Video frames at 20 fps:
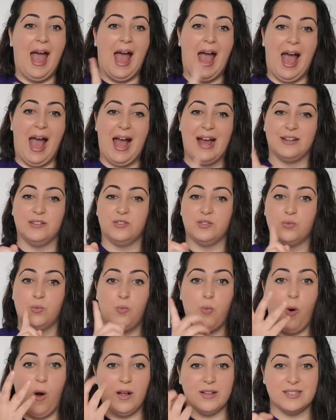And
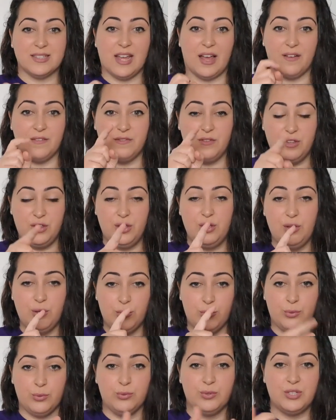what have
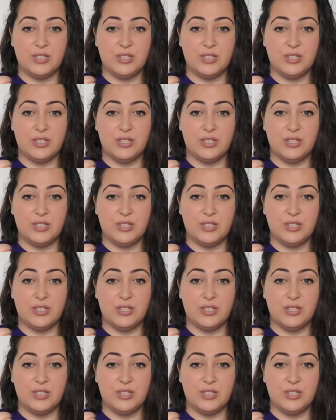you